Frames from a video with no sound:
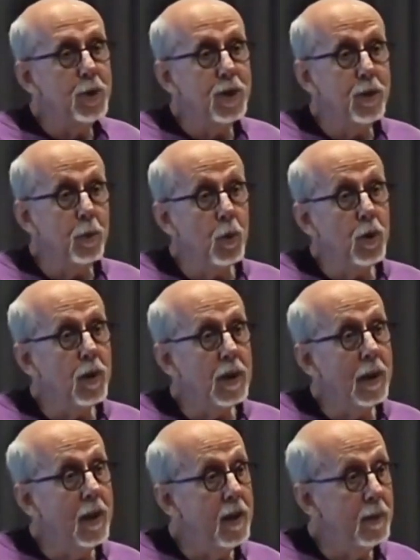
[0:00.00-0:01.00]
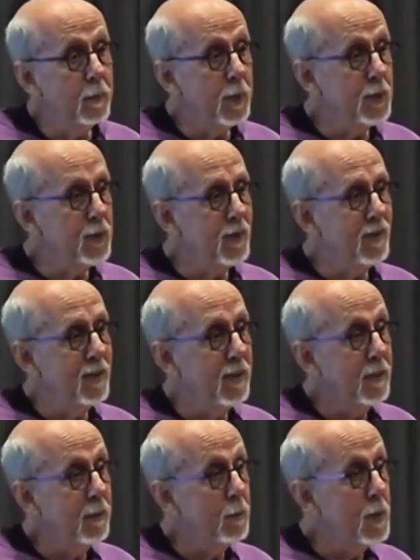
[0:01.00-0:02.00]
did the work a lot was
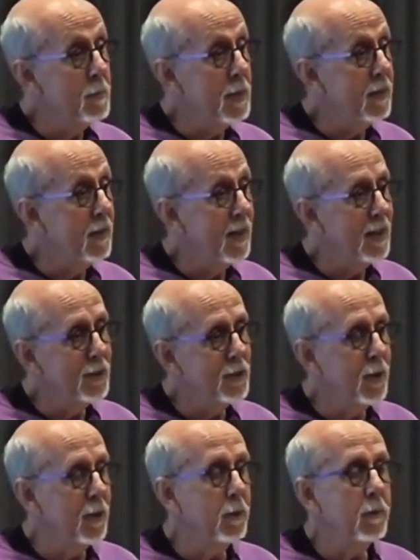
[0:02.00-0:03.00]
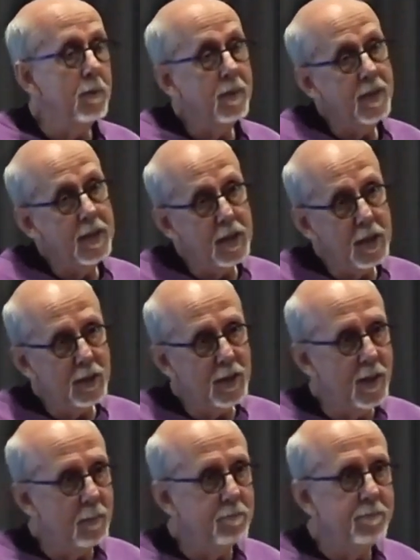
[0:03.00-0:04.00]
the women. And so it ended
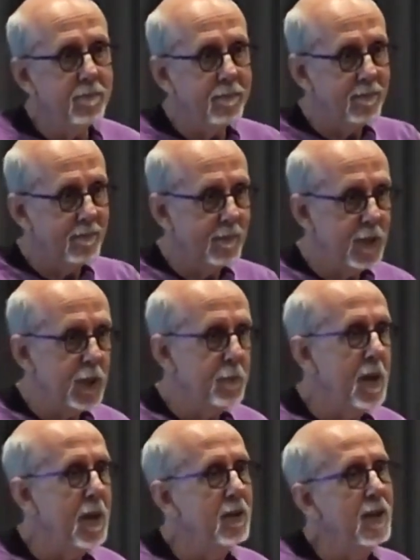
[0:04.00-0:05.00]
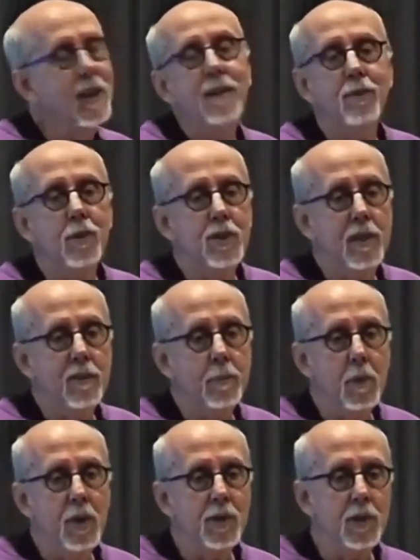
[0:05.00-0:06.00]
up disbanding after 7
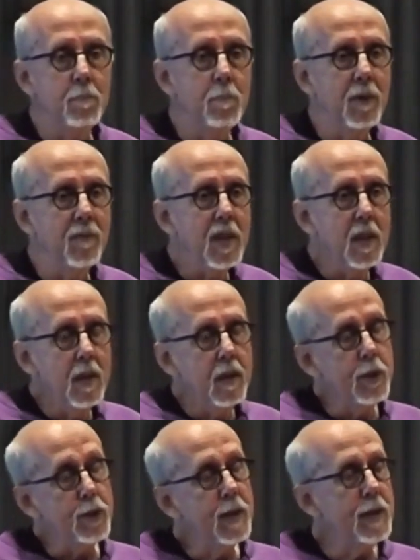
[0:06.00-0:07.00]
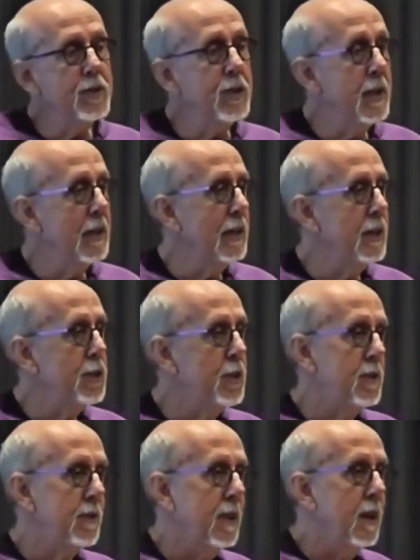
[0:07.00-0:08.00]
months. But the
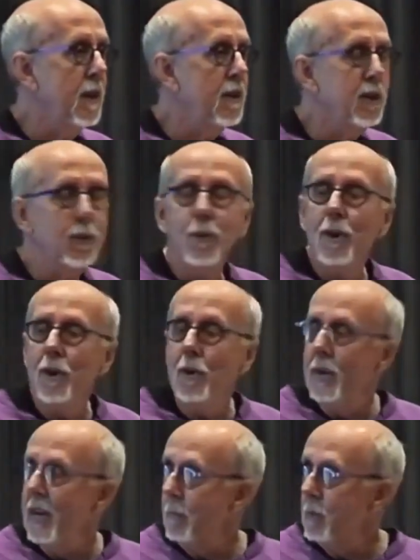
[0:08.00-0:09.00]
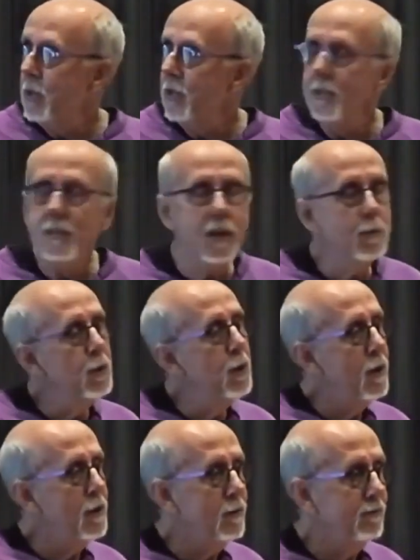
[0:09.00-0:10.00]
Transcendentalists, Thoreau and Emerson, they were
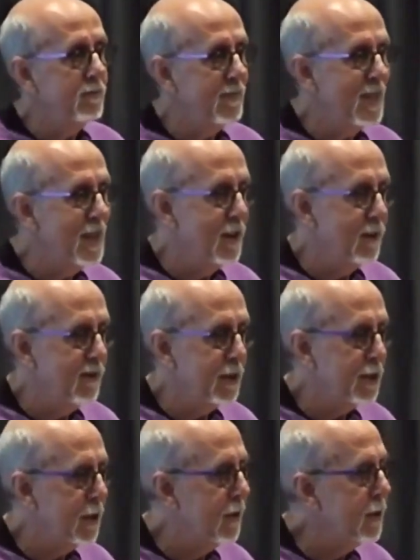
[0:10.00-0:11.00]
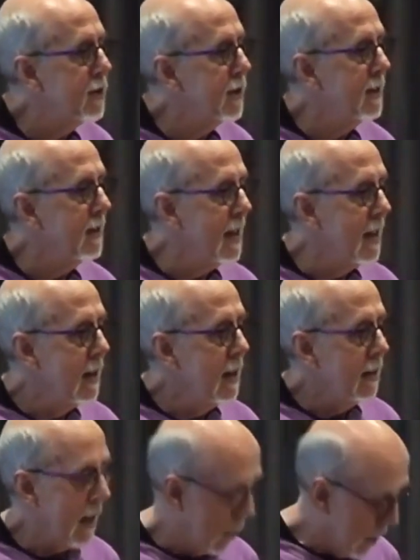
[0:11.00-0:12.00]
all, visitors, and
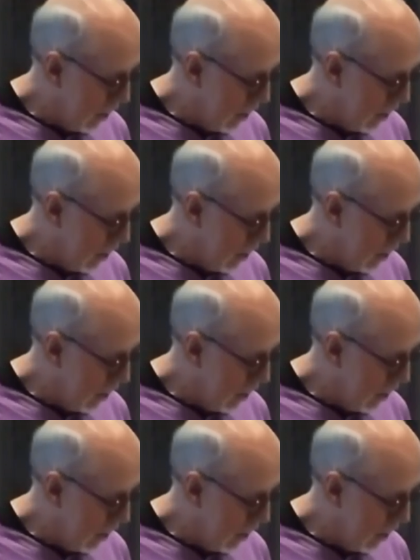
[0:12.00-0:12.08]
they were